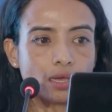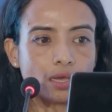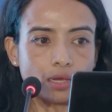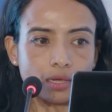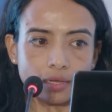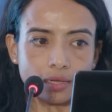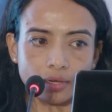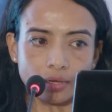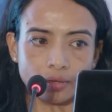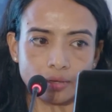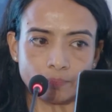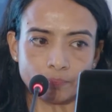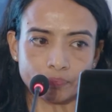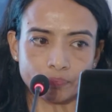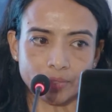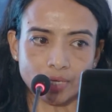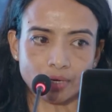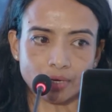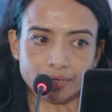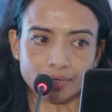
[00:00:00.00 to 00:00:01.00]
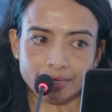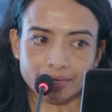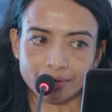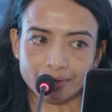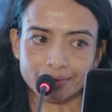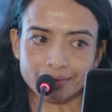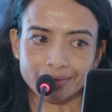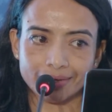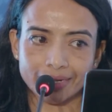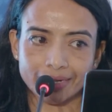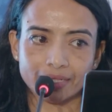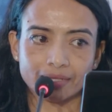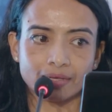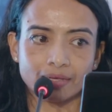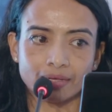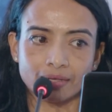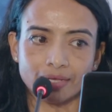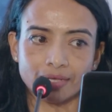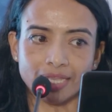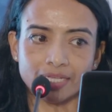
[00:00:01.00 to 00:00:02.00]
Here,
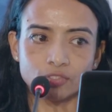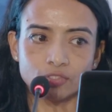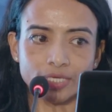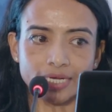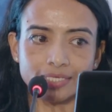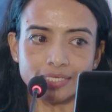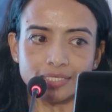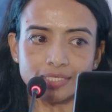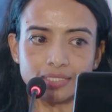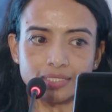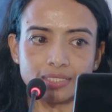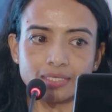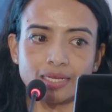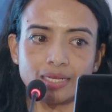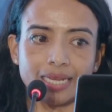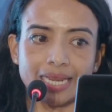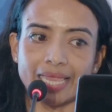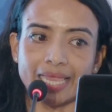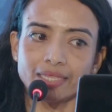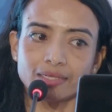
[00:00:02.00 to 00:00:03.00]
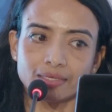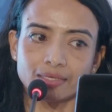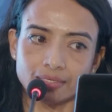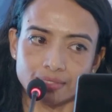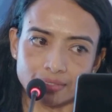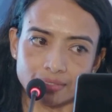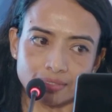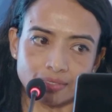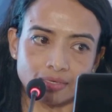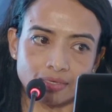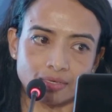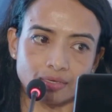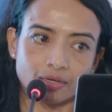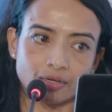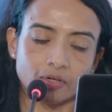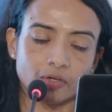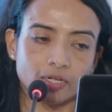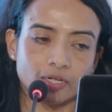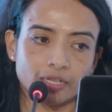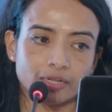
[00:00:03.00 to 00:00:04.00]
anxiety is like
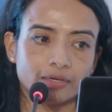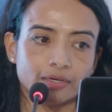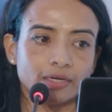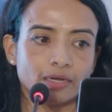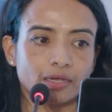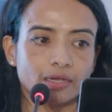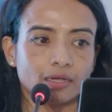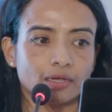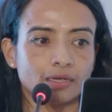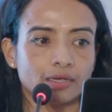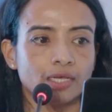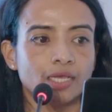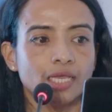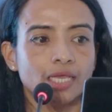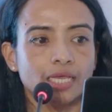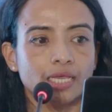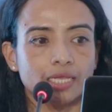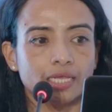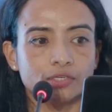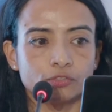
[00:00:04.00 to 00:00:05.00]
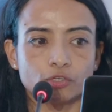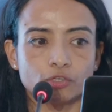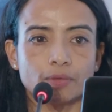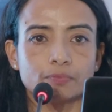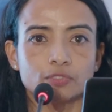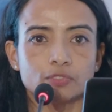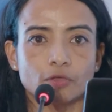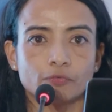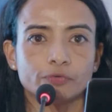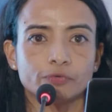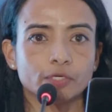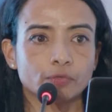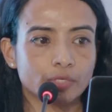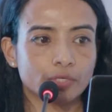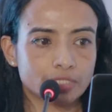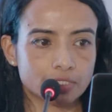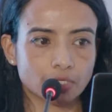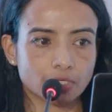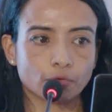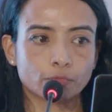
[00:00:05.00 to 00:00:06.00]
earlier in terms of
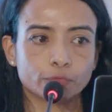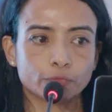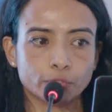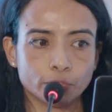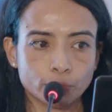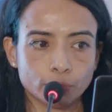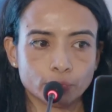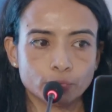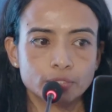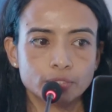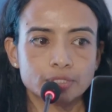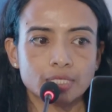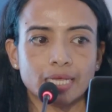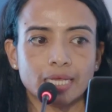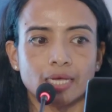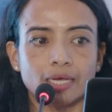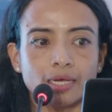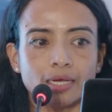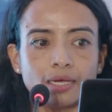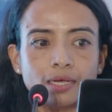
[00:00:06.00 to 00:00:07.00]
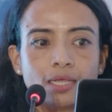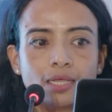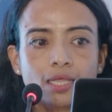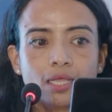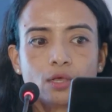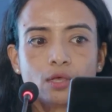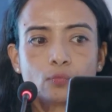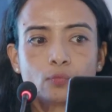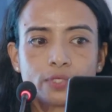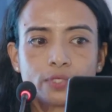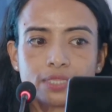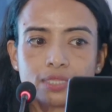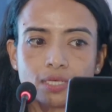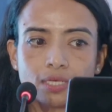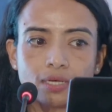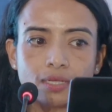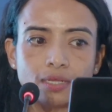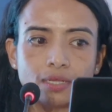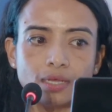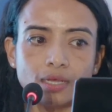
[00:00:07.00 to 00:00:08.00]
frequency of use, with
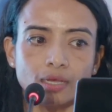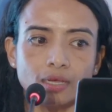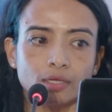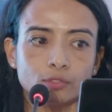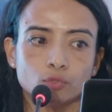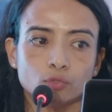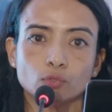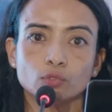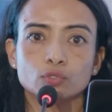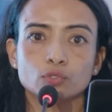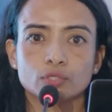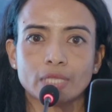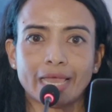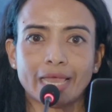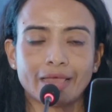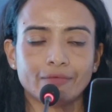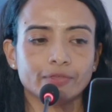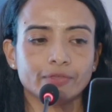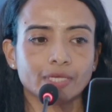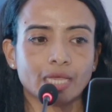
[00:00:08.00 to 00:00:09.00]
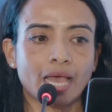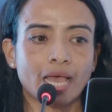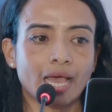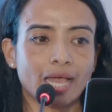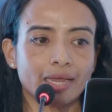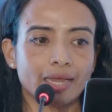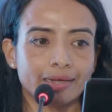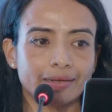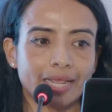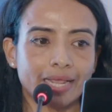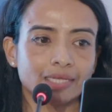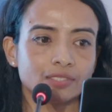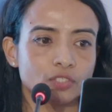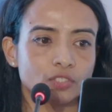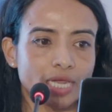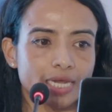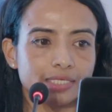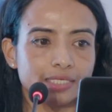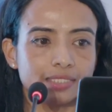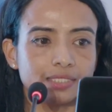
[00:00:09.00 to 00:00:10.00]
those having higher
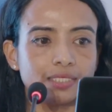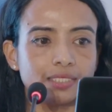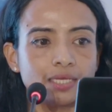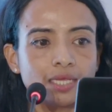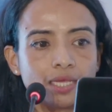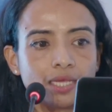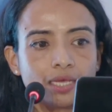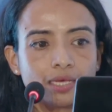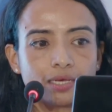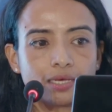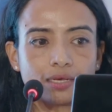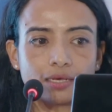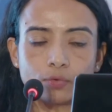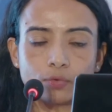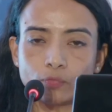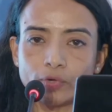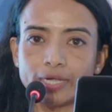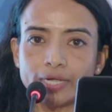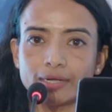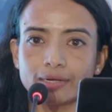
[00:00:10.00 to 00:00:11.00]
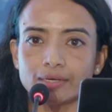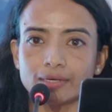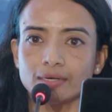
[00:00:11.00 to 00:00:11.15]
anxiety were